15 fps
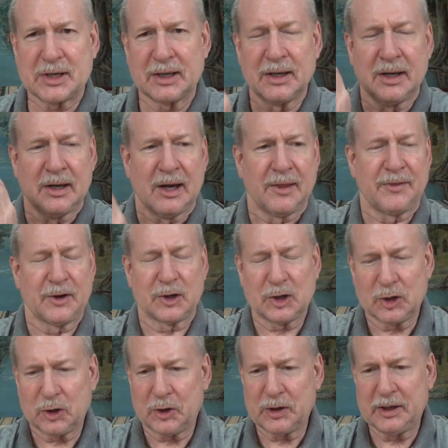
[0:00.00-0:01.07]
They, are
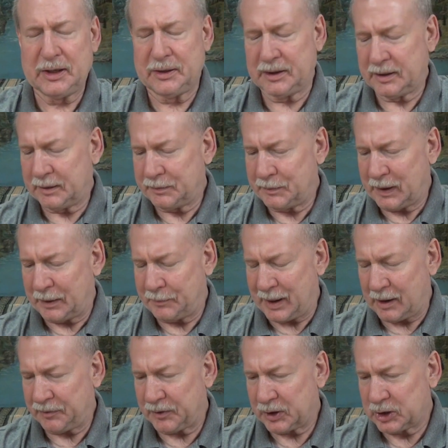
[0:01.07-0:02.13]
learning uh,
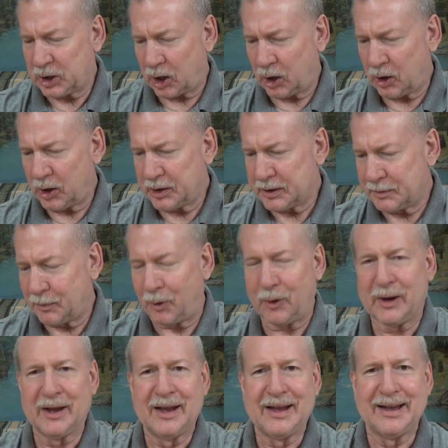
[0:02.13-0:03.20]
about the garden. Boy,